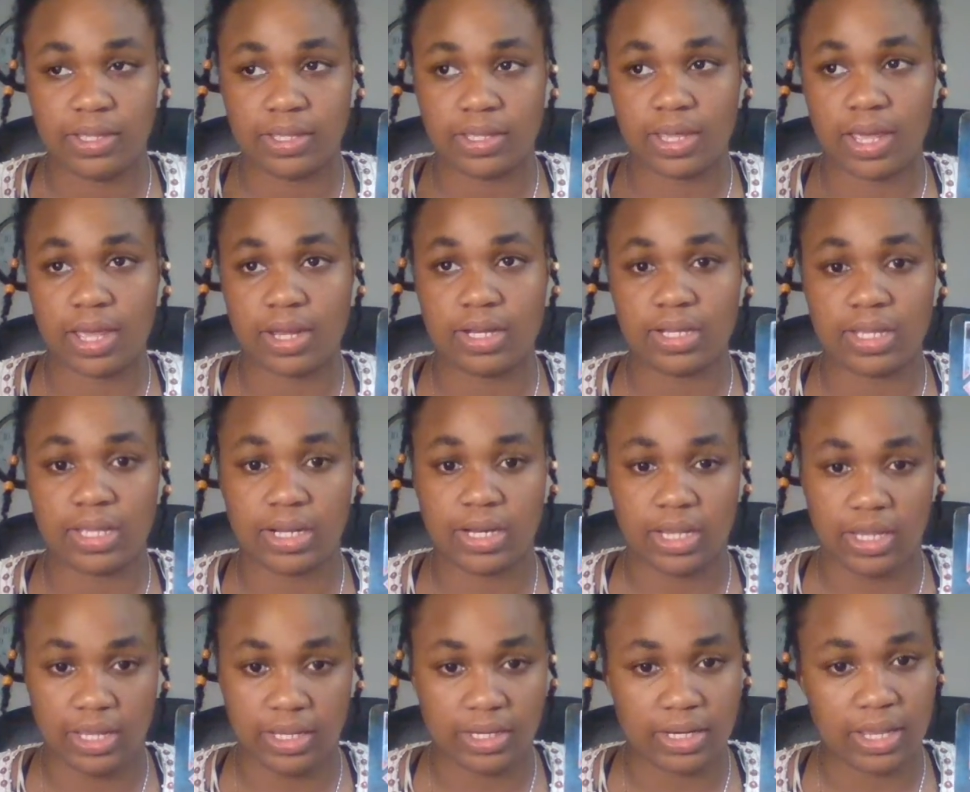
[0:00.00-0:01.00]
kind of get
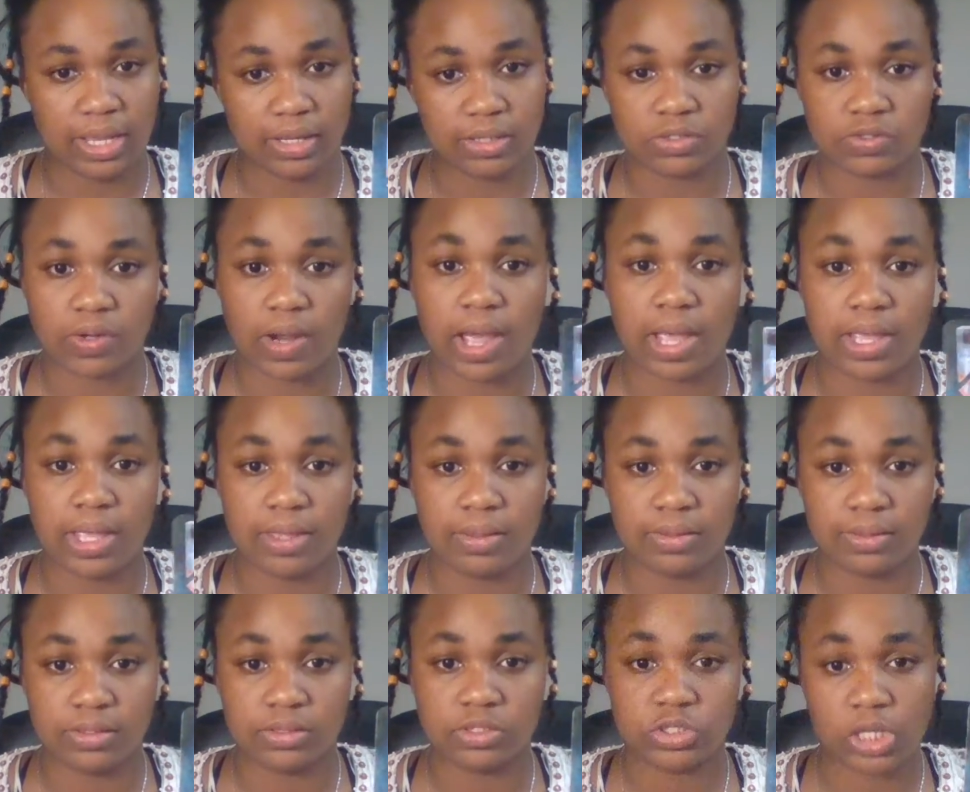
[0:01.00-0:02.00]
in and try
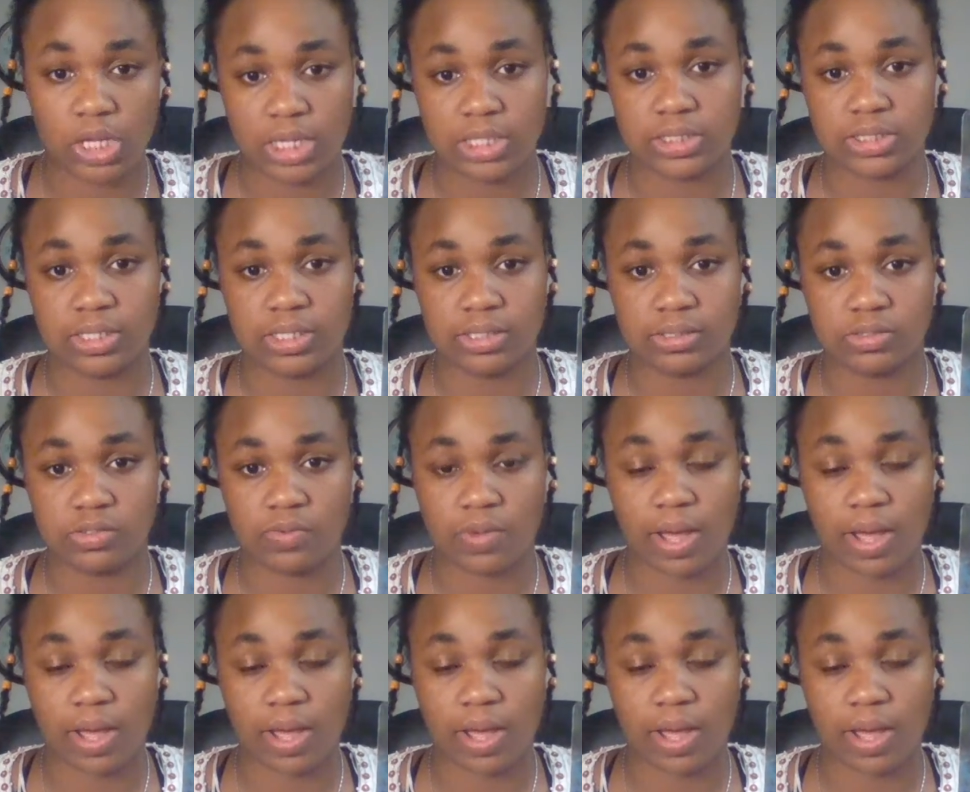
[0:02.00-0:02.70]
and change it to